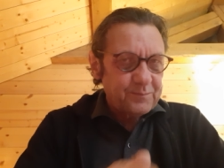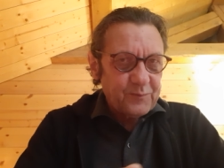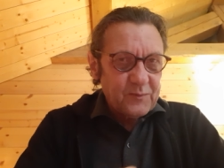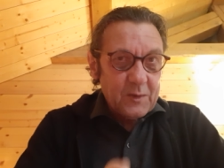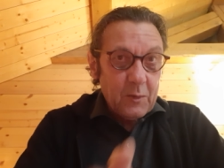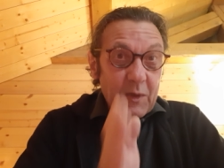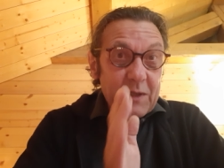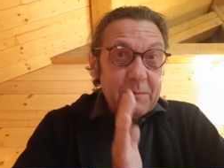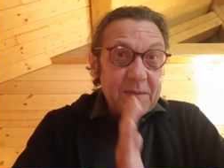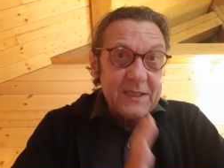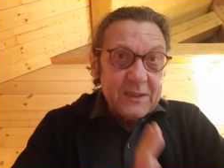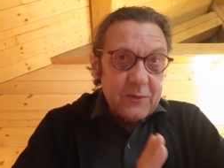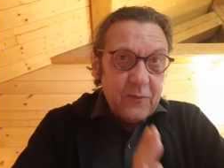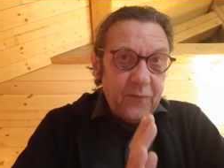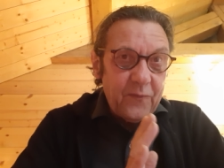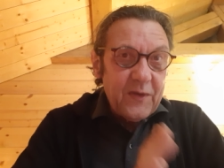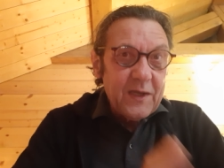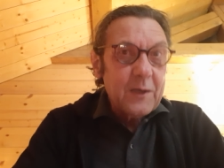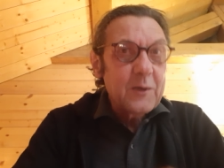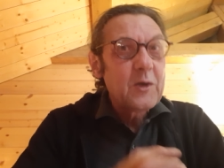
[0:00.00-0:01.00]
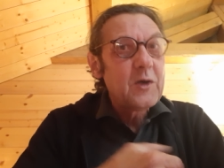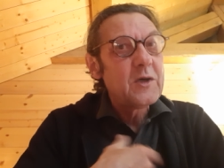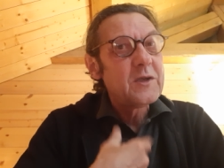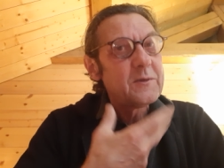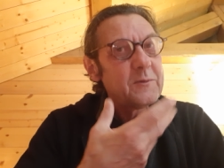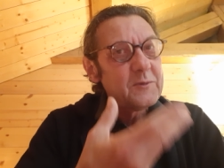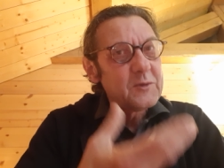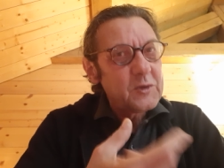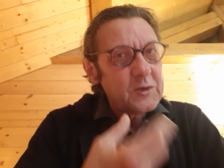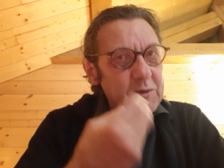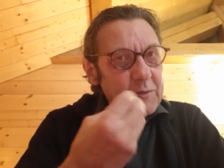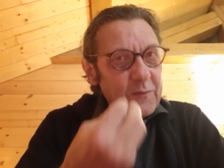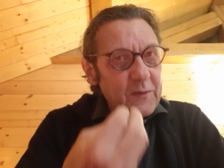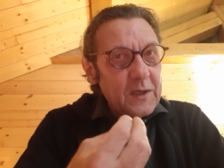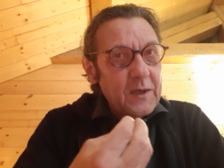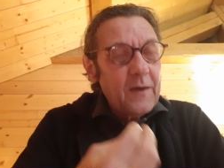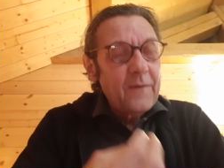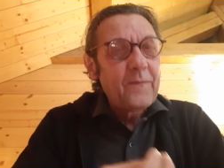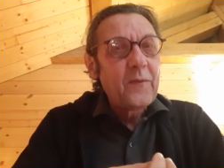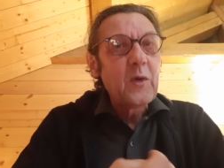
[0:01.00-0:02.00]
What makes you feel good? Just
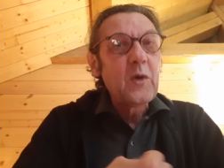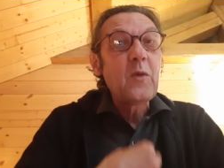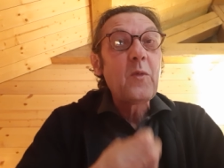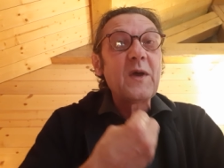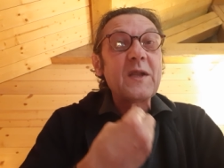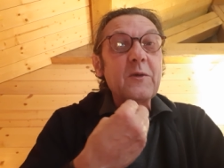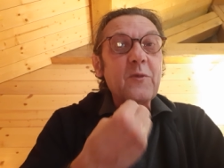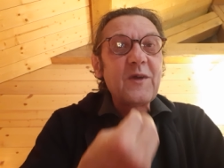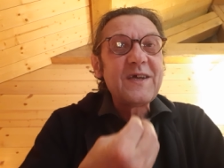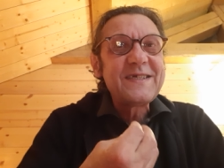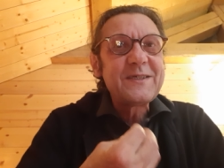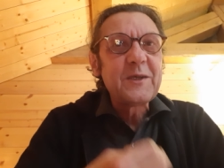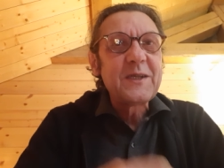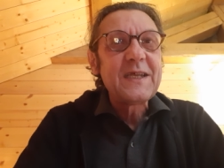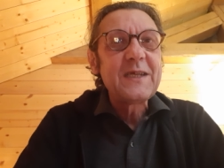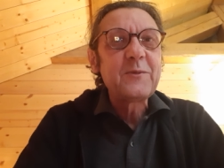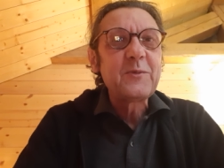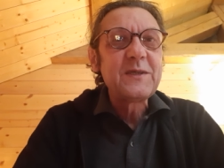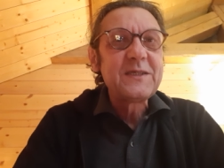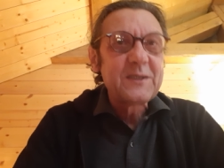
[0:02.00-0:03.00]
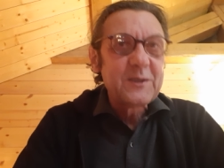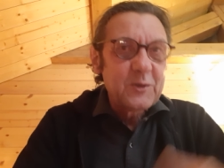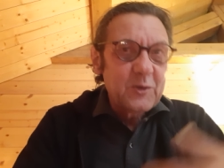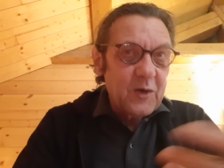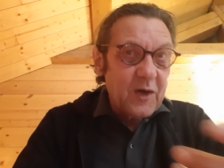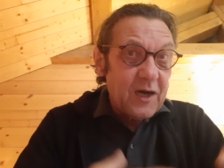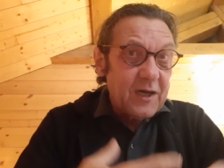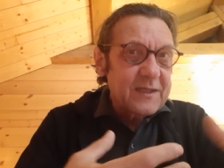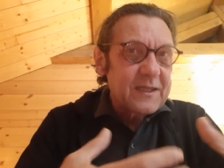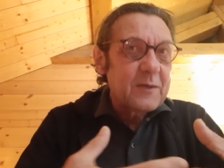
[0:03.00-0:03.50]
follow what resonates within your heart,